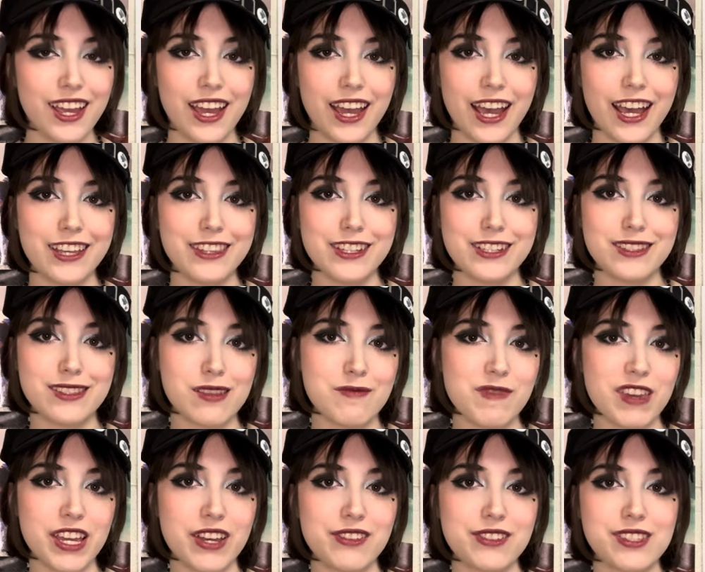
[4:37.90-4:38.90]
And then
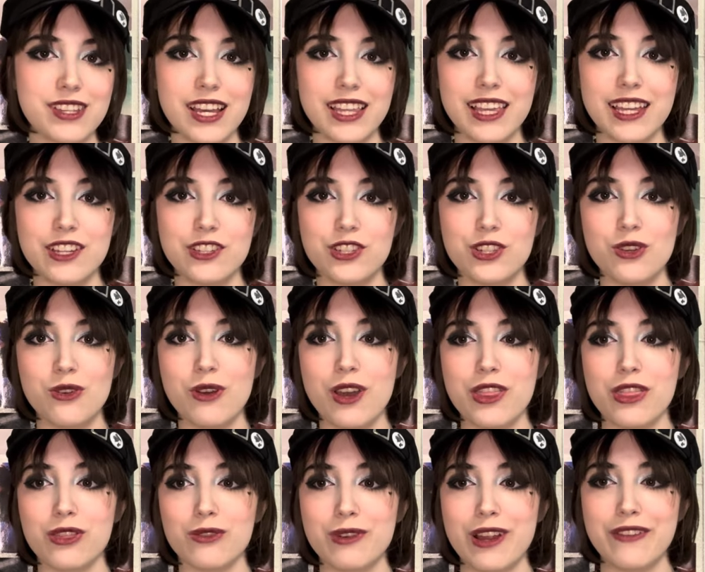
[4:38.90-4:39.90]
something else I like to
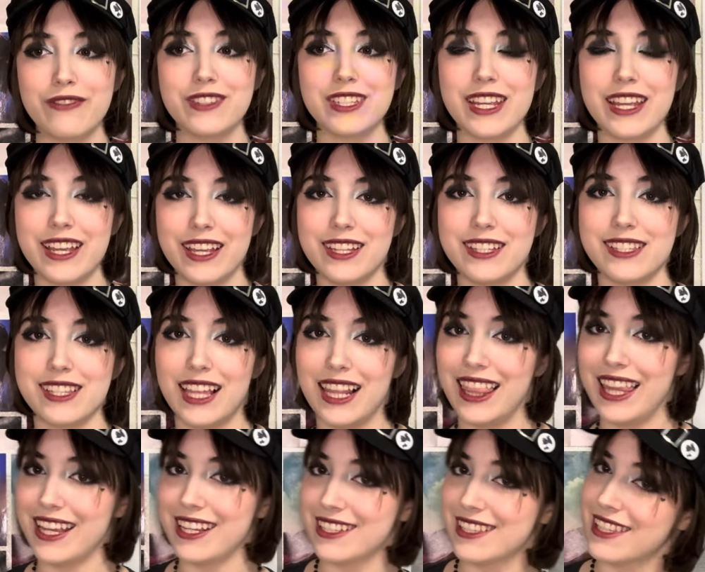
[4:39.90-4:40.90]
thrift is
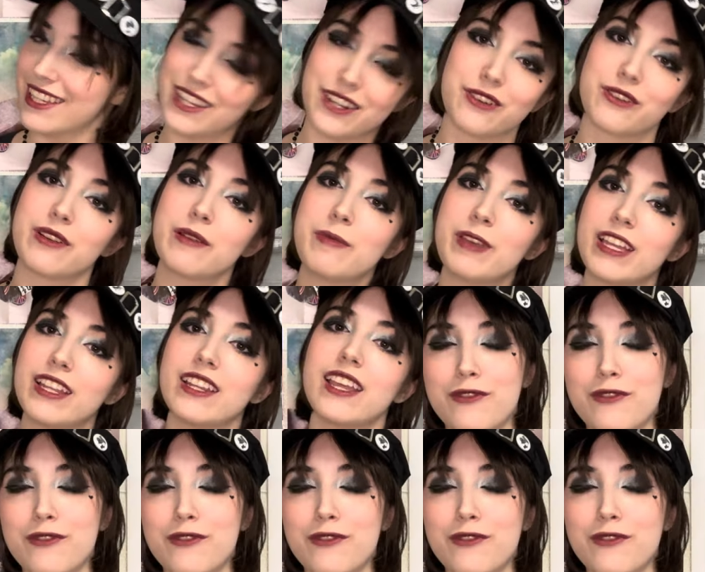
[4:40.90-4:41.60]
lace and ribbon.